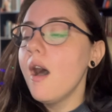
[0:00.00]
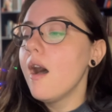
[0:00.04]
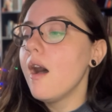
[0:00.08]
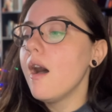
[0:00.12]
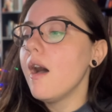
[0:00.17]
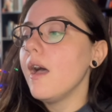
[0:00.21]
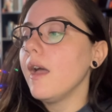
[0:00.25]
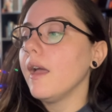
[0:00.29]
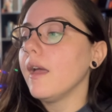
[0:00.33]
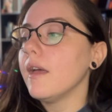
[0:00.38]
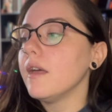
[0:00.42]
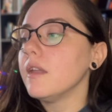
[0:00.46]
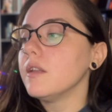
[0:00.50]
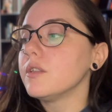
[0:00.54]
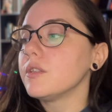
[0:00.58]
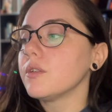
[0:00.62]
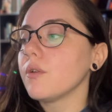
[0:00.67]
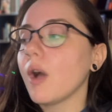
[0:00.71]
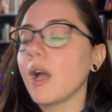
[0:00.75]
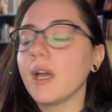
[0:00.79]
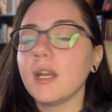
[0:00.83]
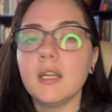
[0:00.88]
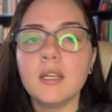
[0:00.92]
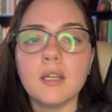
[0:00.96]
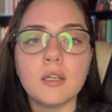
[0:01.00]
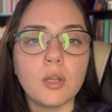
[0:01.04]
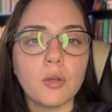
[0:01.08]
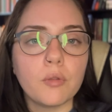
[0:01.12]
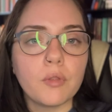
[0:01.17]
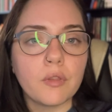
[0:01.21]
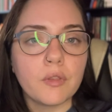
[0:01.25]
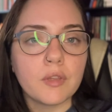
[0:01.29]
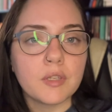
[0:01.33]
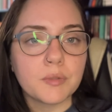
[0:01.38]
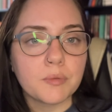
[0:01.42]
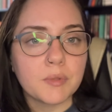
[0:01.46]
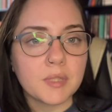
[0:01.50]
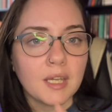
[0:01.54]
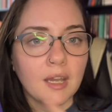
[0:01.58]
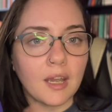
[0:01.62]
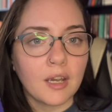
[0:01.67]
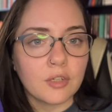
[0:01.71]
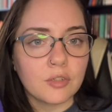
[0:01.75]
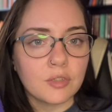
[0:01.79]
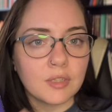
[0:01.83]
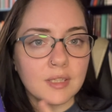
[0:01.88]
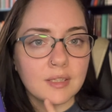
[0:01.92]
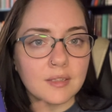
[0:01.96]
And so I didn't know that this was
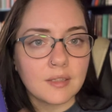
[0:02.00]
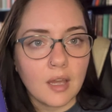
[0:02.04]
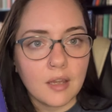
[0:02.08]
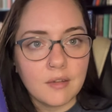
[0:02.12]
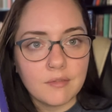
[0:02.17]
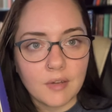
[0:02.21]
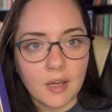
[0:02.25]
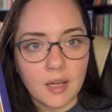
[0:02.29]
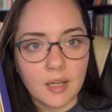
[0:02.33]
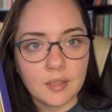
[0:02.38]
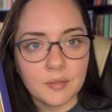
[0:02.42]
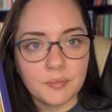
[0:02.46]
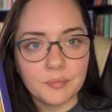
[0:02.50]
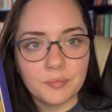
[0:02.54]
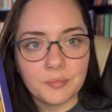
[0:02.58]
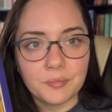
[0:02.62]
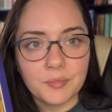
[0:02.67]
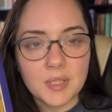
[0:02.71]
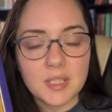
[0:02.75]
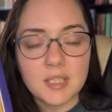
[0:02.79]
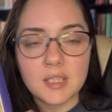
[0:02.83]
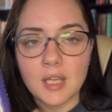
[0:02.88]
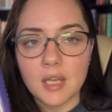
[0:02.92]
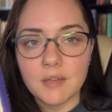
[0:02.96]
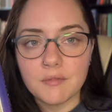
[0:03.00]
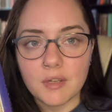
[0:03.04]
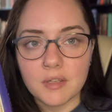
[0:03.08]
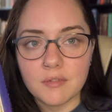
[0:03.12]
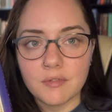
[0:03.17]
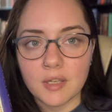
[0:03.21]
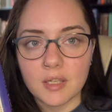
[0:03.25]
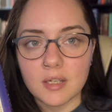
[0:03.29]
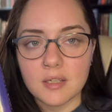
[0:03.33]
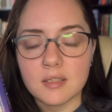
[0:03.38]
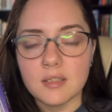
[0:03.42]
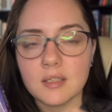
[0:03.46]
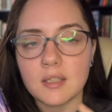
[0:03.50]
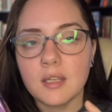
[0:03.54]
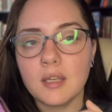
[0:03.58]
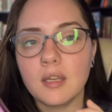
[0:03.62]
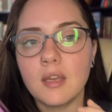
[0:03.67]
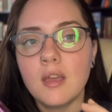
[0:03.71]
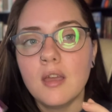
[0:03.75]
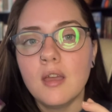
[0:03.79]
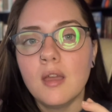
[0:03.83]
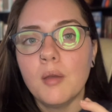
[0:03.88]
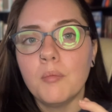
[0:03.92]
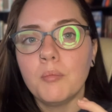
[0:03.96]
actually sci-fi. It's sci-fi fantasy
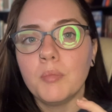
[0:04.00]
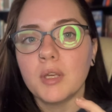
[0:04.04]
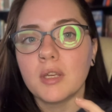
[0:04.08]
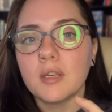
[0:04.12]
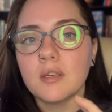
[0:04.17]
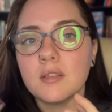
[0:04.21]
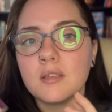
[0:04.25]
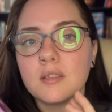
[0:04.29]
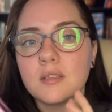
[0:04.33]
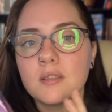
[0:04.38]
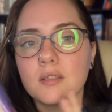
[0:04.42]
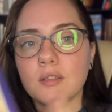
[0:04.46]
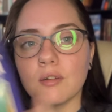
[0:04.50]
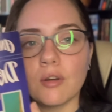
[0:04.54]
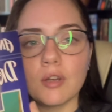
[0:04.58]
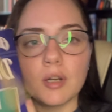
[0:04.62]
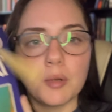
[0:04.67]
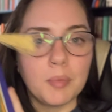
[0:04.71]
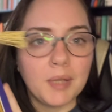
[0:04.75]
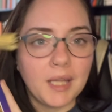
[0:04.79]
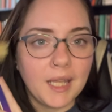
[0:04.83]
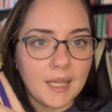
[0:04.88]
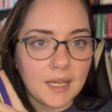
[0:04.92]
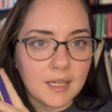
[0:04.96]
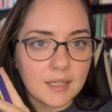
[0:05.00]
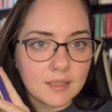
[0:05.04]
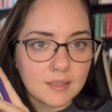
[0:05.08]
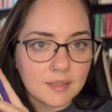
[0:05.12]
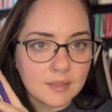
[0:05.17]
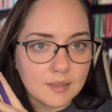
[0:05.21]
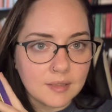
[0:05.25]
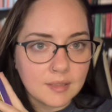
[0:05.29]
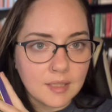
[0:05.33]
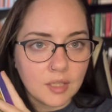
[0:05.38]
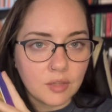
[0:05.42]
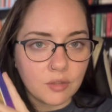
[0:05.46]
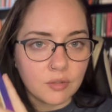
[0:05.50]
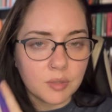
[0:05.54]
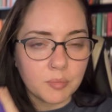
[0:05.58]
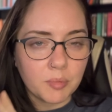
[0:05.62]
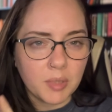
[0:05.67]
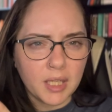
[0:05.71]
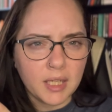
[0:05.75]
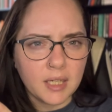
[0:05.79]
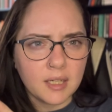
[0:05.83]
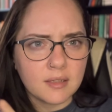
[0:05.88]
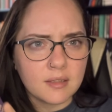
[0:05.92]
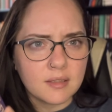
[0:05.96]
because they're on a planet and there's
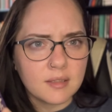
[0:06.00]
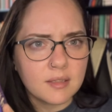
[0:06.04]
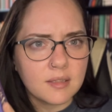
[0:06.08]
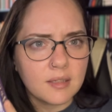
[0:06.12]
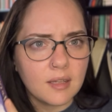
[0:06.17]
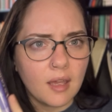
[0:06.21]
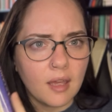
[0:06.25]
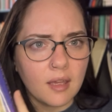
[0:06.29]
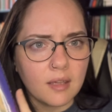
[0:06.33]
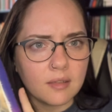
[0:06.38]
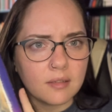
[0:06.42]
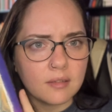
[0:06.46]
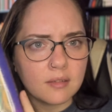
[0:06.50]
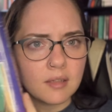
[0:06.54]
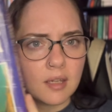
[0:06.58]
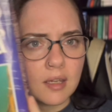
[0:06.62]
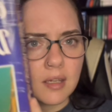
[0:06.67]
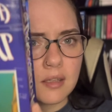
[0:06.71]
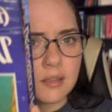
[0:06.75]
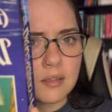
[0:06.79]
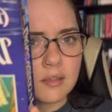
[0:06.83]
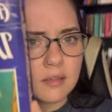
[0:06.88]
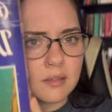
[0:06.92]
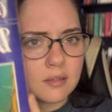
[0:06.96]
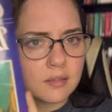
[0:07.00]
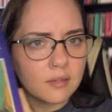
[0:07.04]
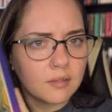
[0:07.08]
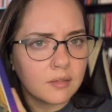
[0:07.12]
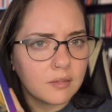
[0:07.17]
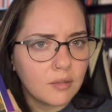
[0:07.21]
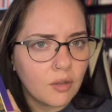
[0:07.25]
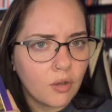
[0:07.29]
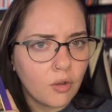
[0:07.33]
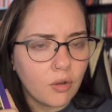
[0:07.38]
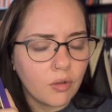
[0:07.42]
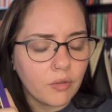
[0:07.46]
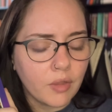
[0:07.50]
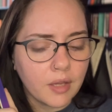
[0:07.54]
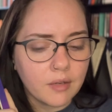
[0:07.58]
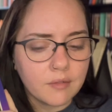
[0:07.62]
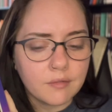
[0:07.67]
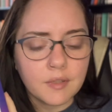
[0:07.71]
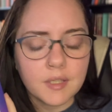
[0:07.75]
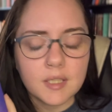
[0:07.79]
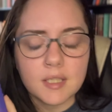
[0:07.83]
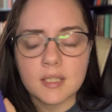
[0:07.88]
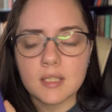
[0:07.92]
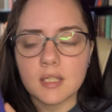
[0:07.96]
planets and all that
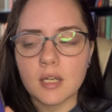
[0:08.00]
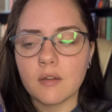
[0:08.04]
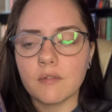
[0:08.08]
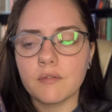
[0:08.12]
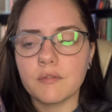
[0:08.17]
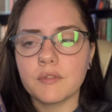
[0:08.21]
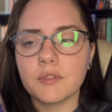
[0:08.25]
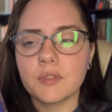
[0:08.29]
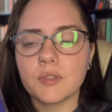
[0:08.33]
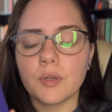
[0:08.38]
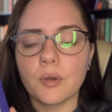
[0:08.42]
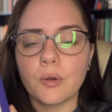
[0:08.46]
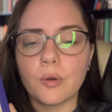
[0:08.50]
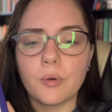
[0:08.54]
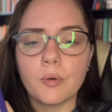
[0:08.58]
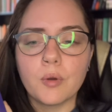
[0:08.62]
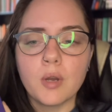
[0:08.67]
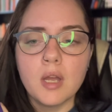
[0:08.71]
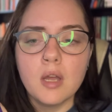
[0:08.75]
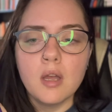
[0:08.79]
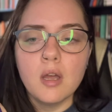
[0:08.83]
fun stuff. So